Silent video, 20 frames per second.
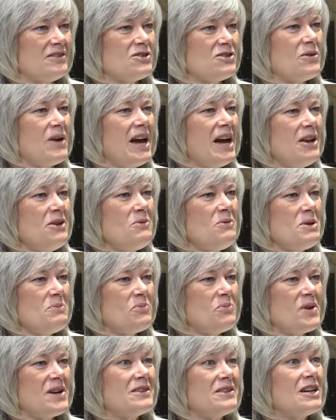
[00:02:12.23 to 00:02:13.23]
So how do we
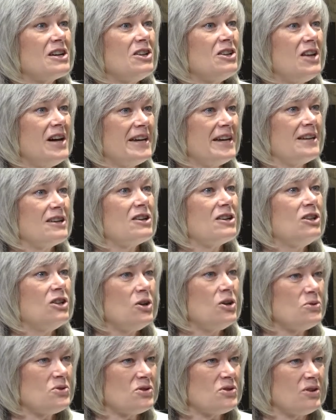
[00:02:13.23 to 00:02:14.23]
bring the client
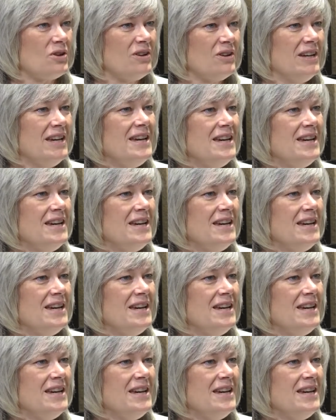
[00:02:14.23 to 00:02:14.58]
closer